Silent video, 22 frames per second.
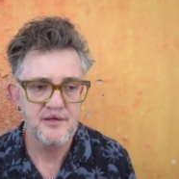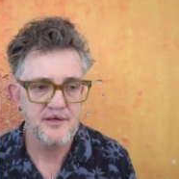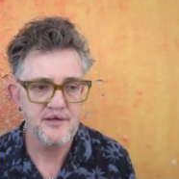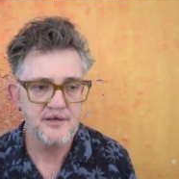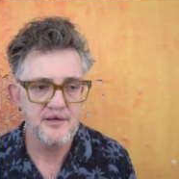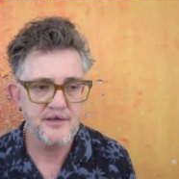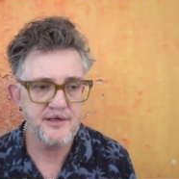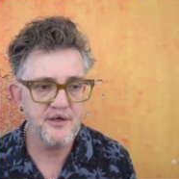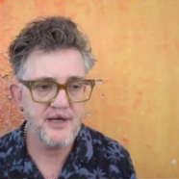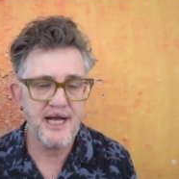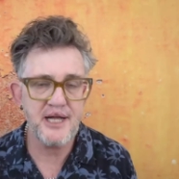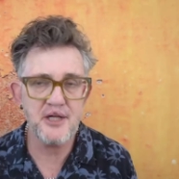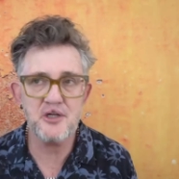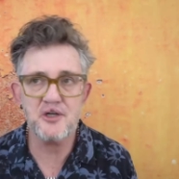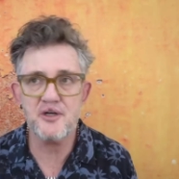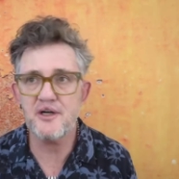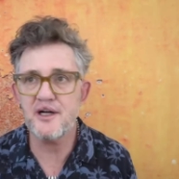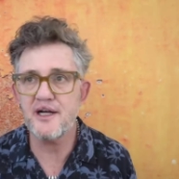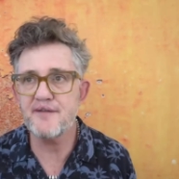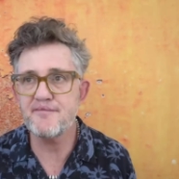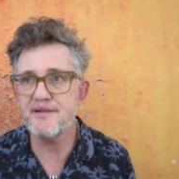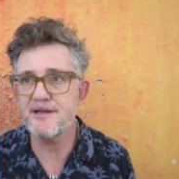You know,
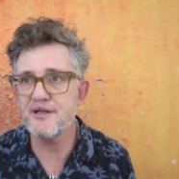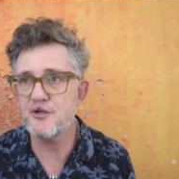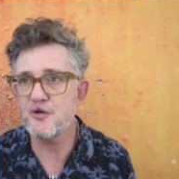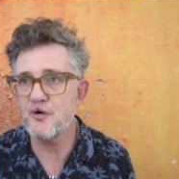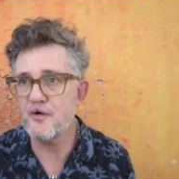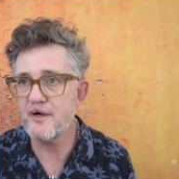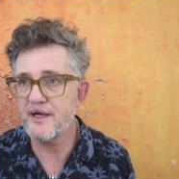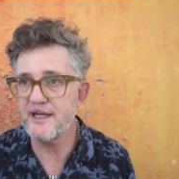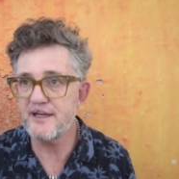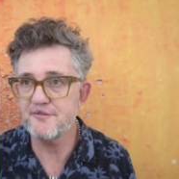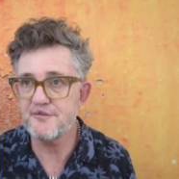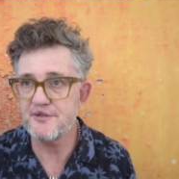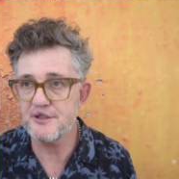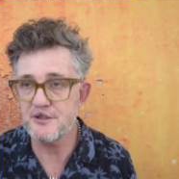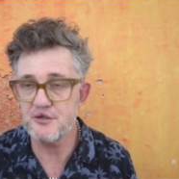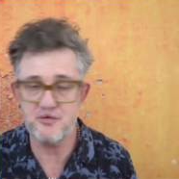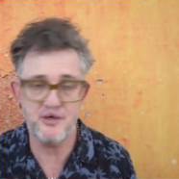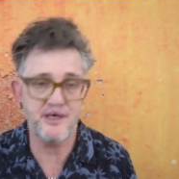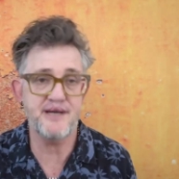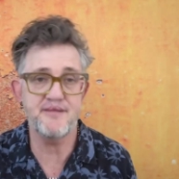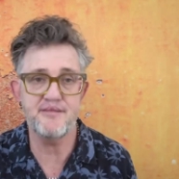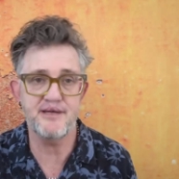Angela and I have been talking for
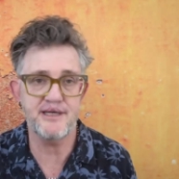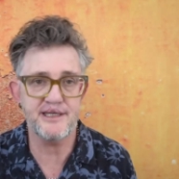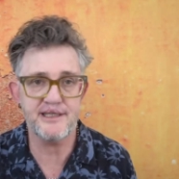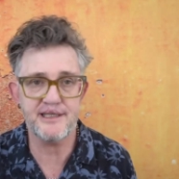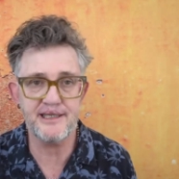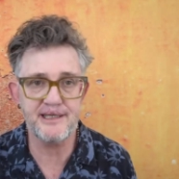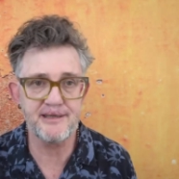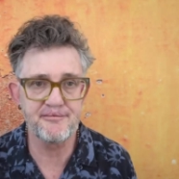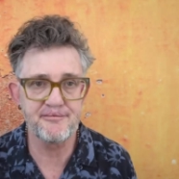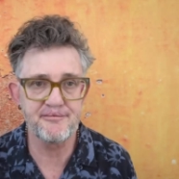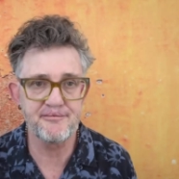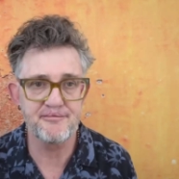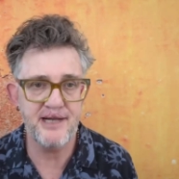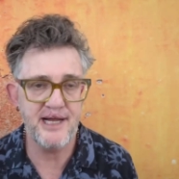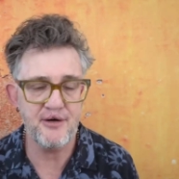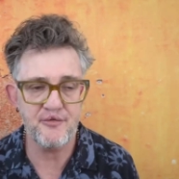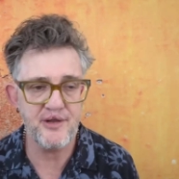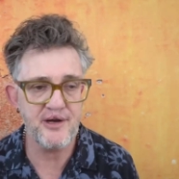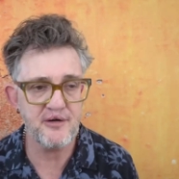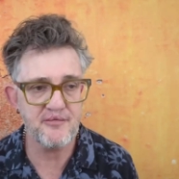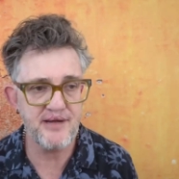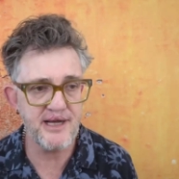20 minutes now,
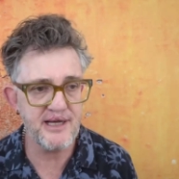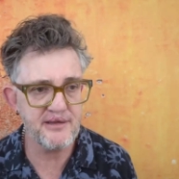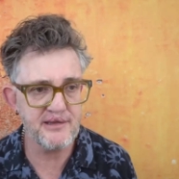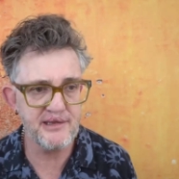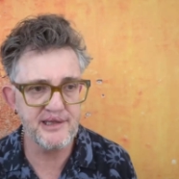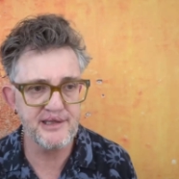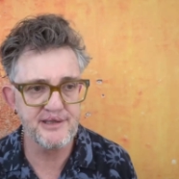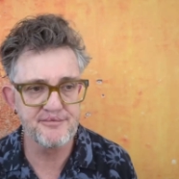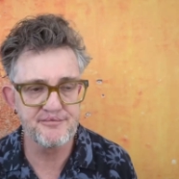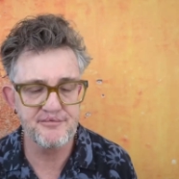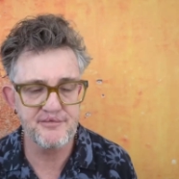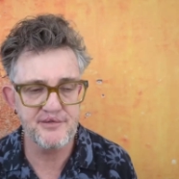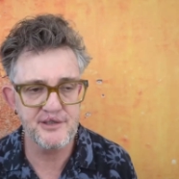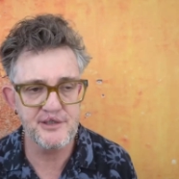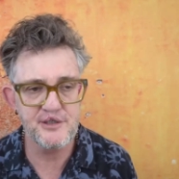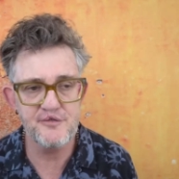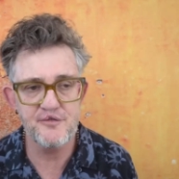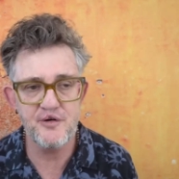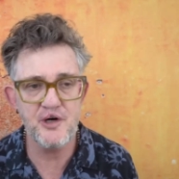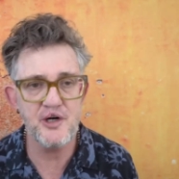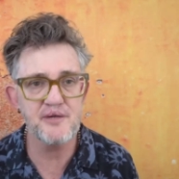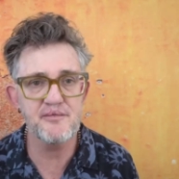thereabouts.
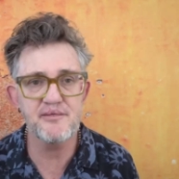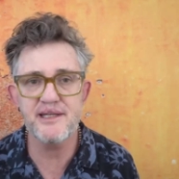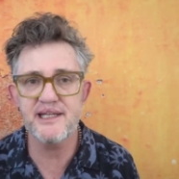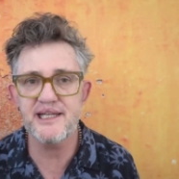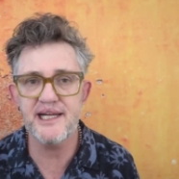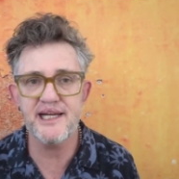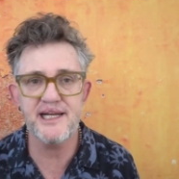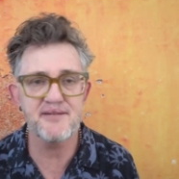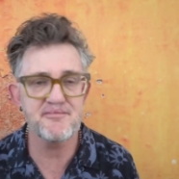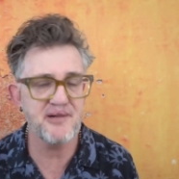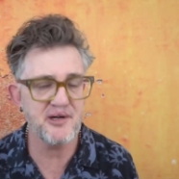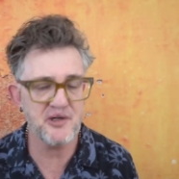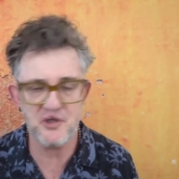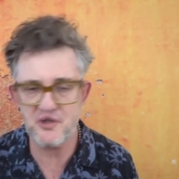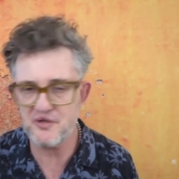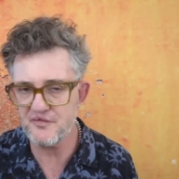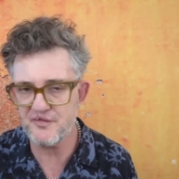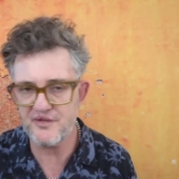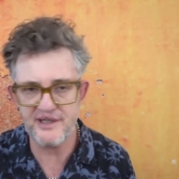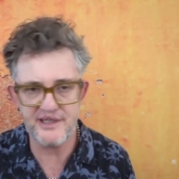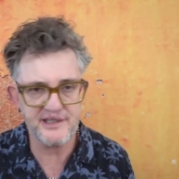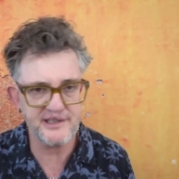You've heard me say a bunch
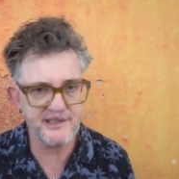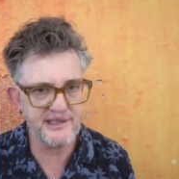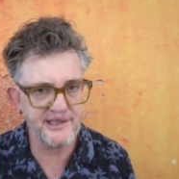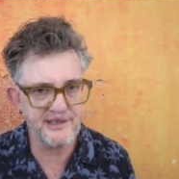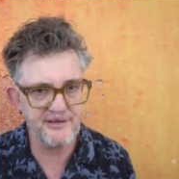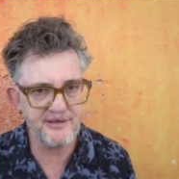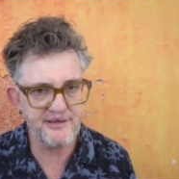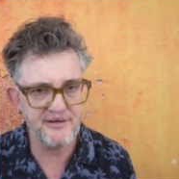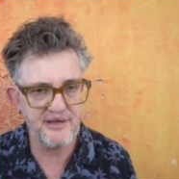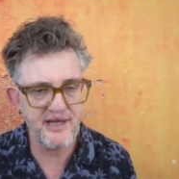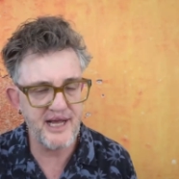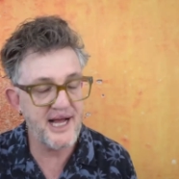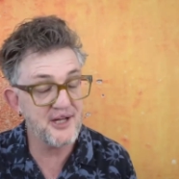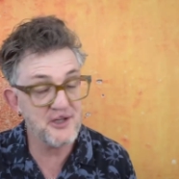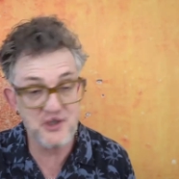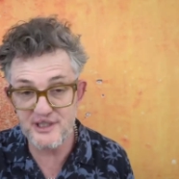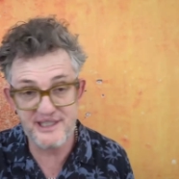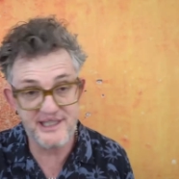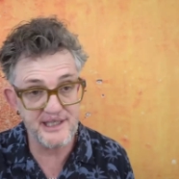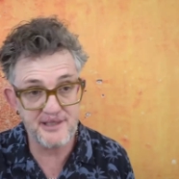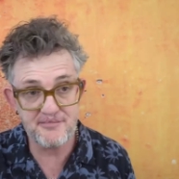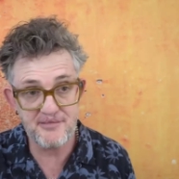of things.
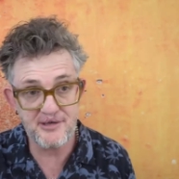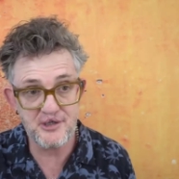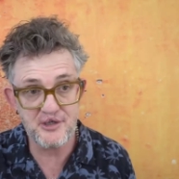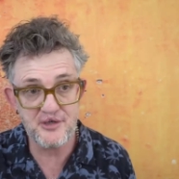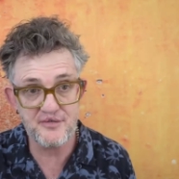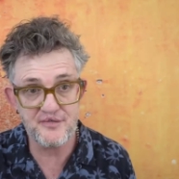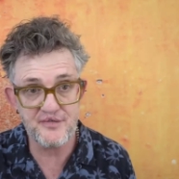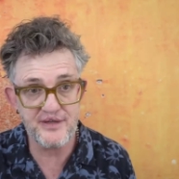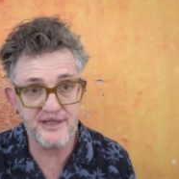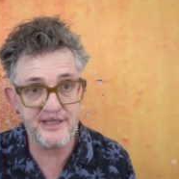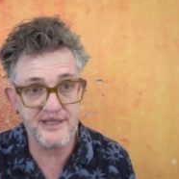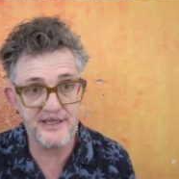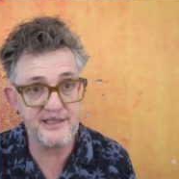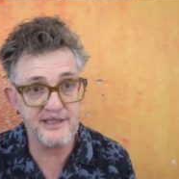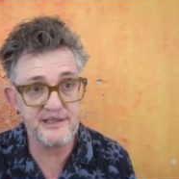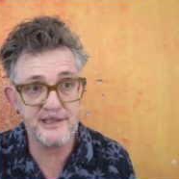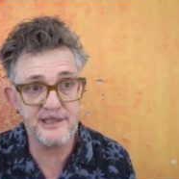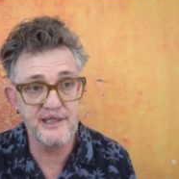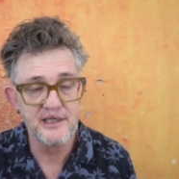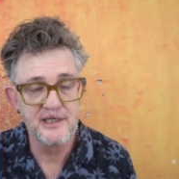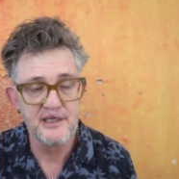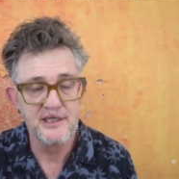Angela said a bunch of
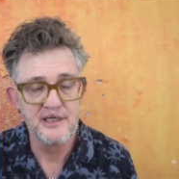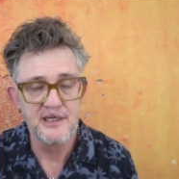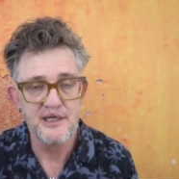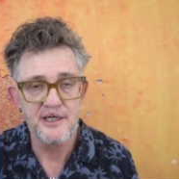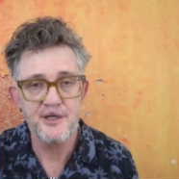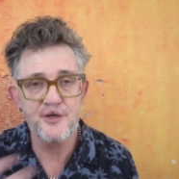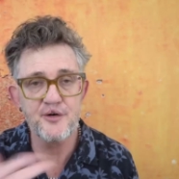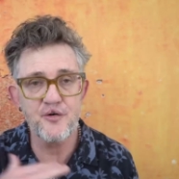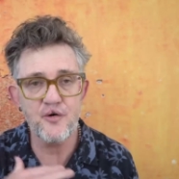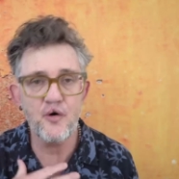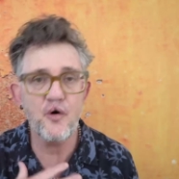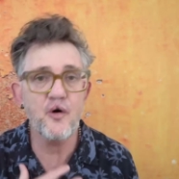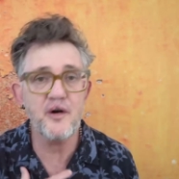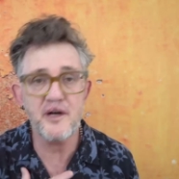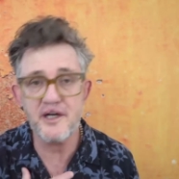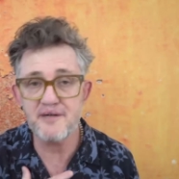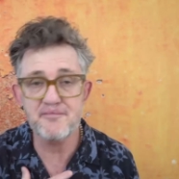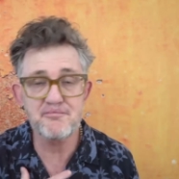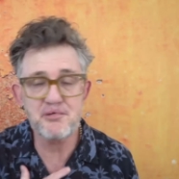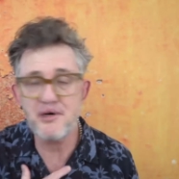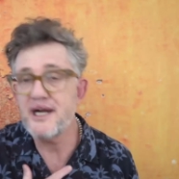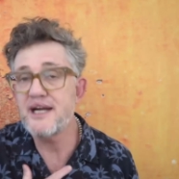things. Your,
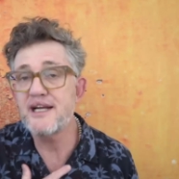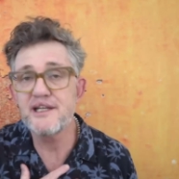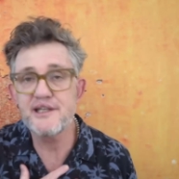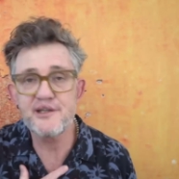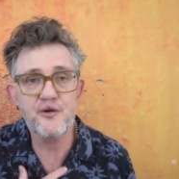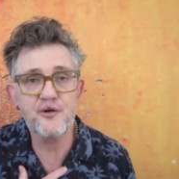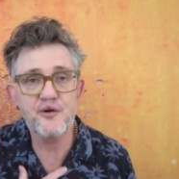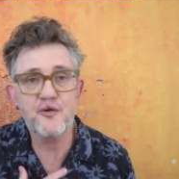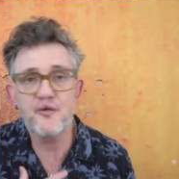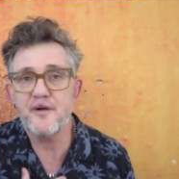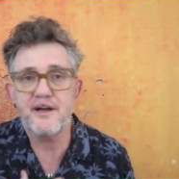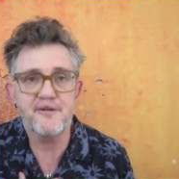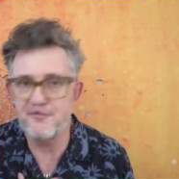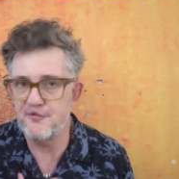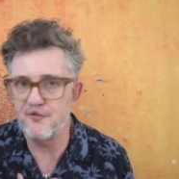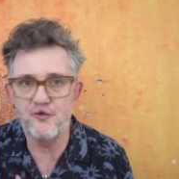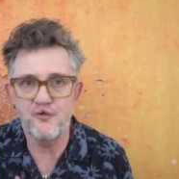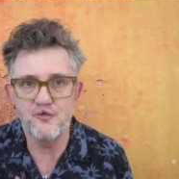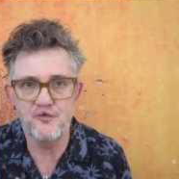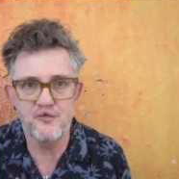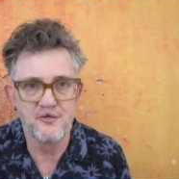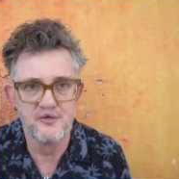your brain is already
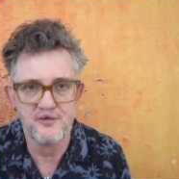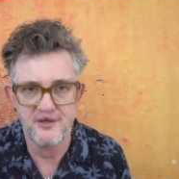full.